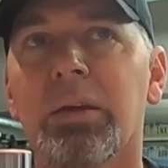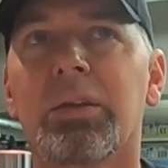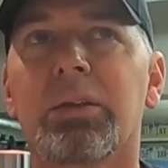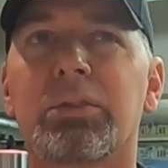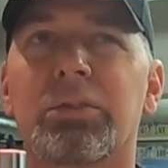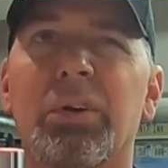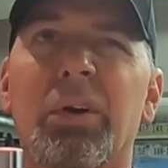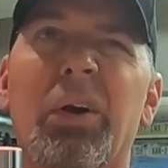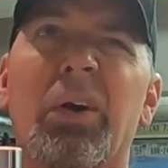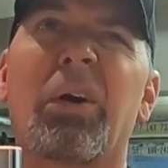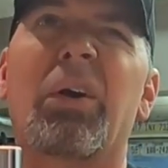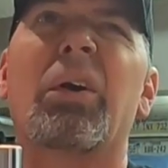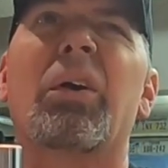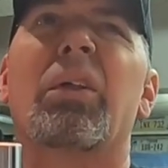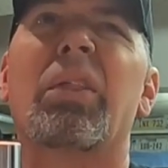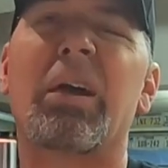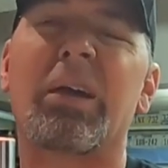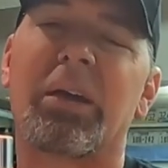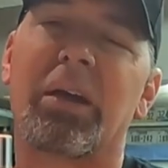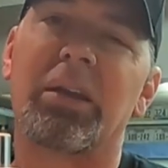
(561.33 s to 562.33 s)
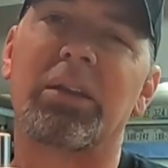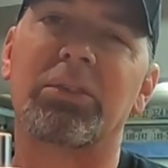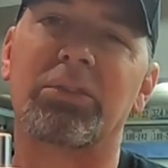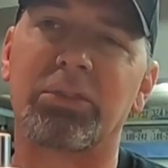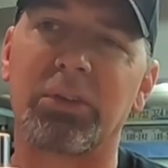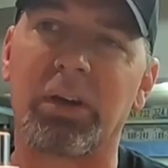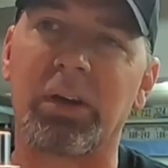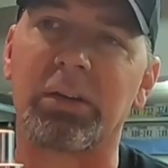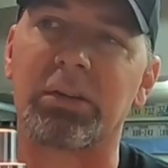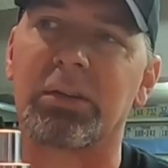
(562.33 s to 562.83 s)
So that kind of
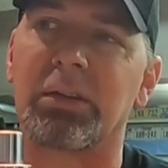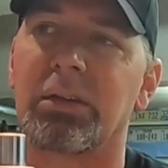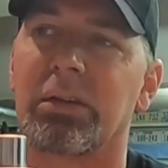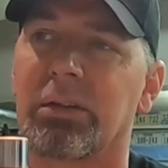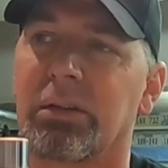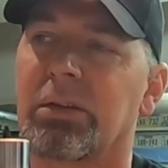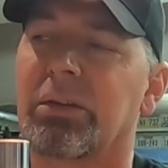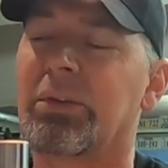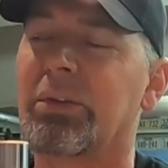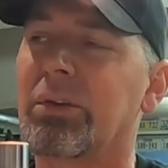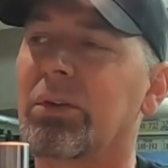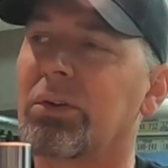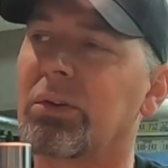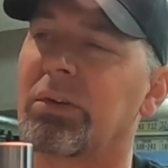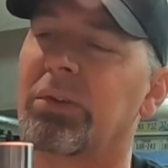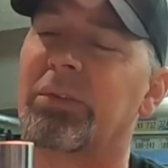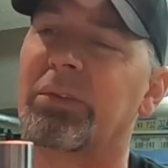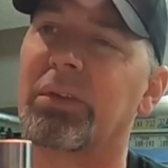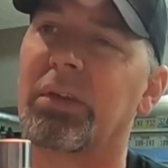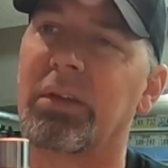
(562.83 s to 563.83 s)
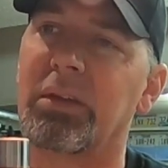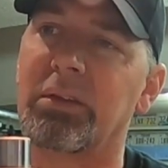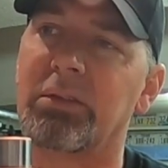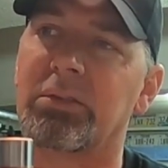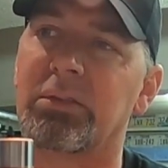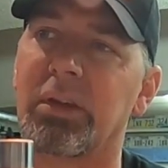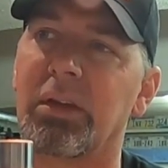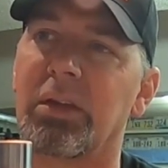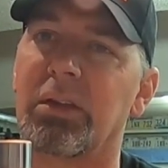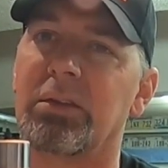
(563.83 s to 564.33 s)
sucked. You know, he
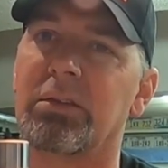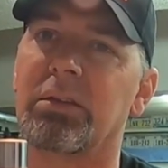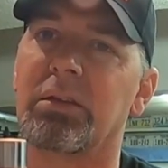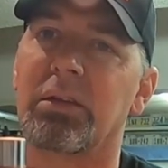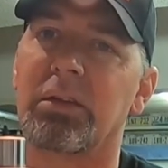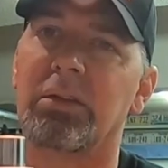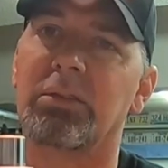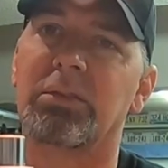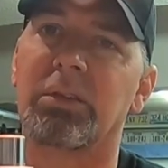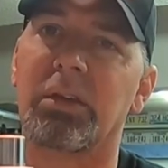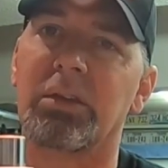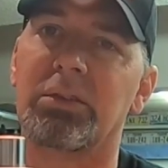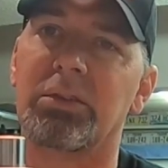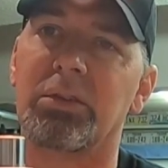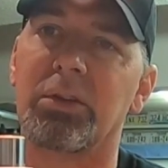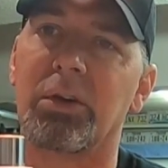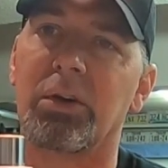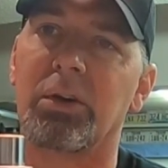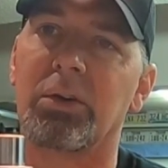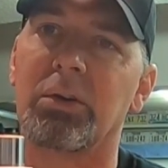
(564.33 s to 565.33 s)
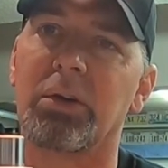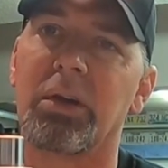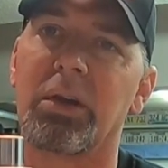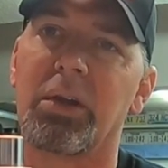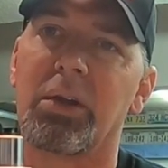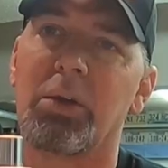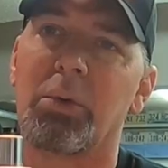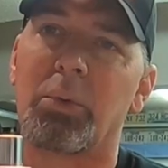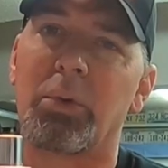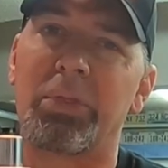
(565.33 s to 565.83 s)
said, you know,
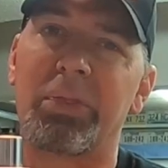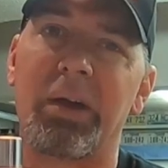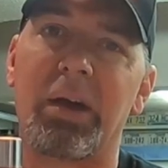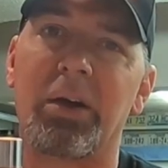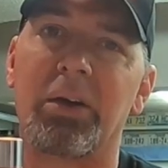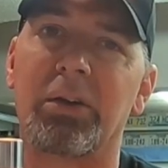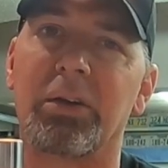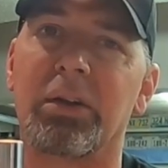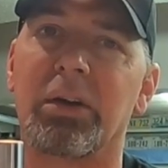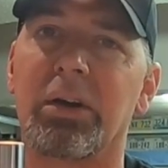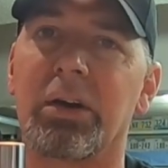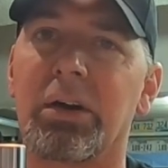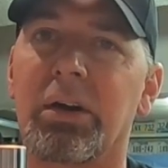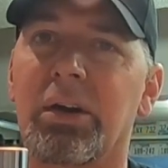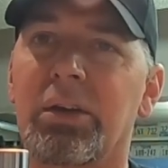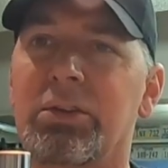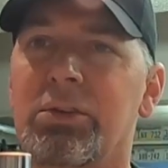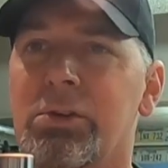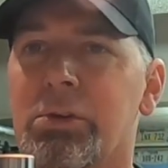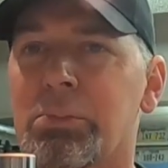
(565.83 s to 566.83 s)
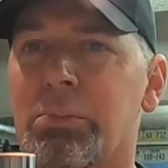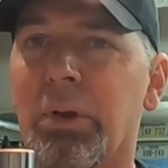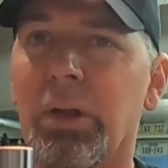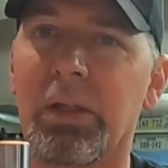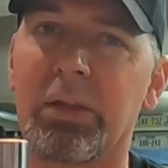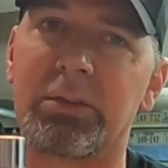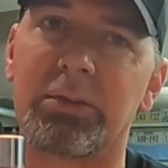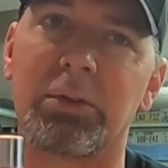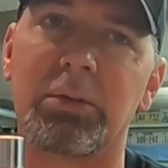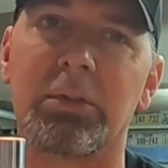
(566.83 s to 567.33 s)
without it on, you could
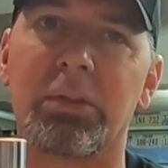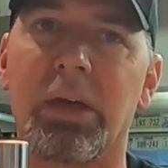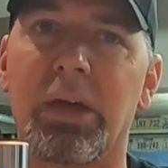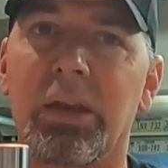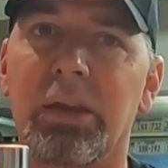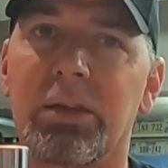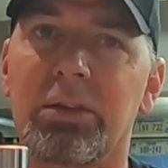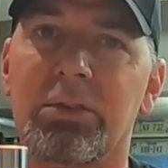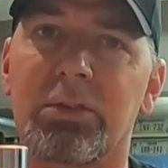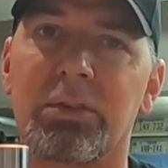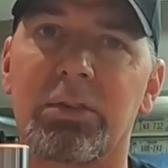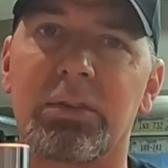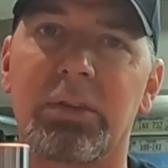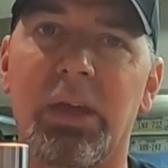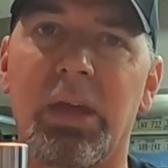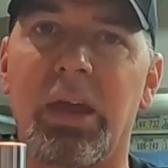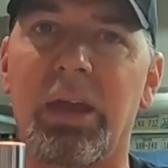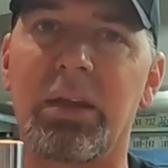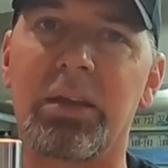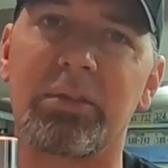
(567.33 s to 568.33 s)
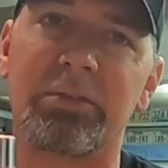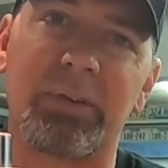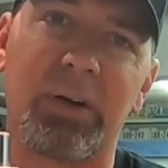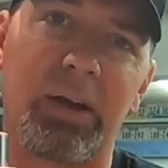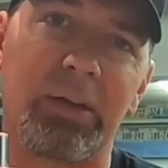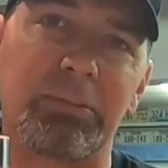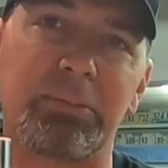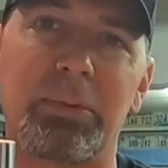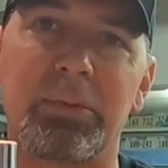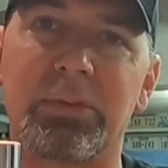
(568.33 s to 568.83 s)
probably tune that engine to
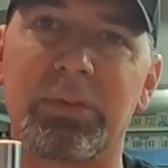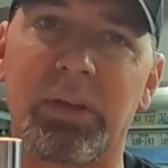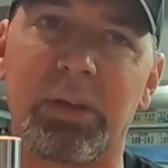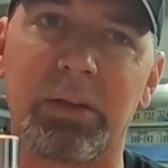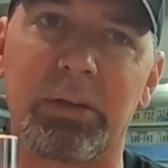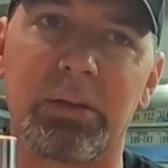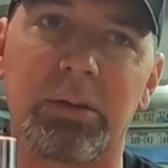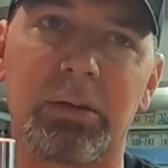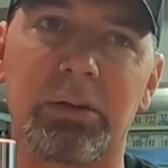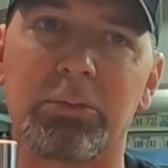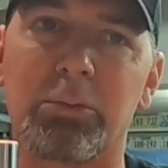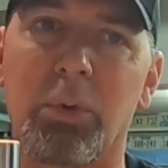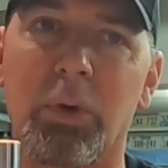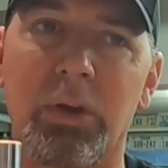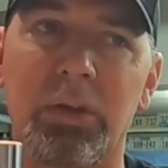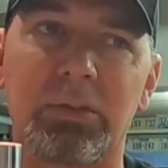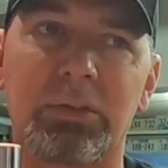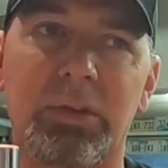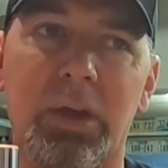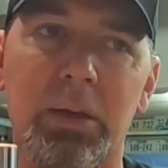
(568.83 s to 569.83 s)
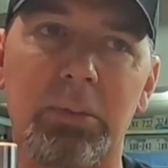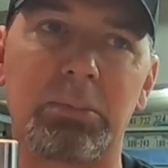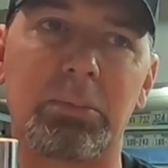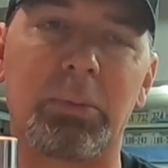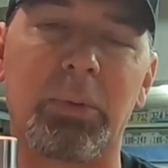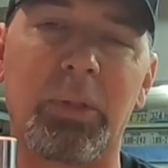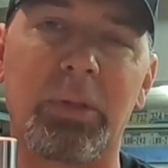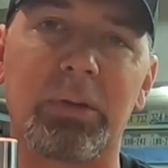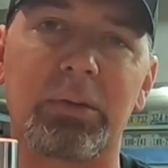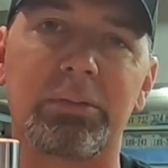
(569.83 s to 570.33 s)
85% of what it's
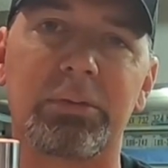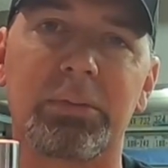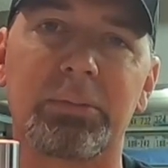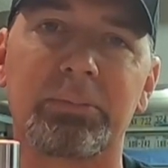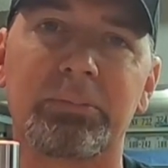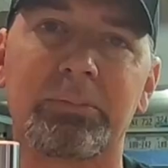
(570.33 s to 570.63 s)
capable of.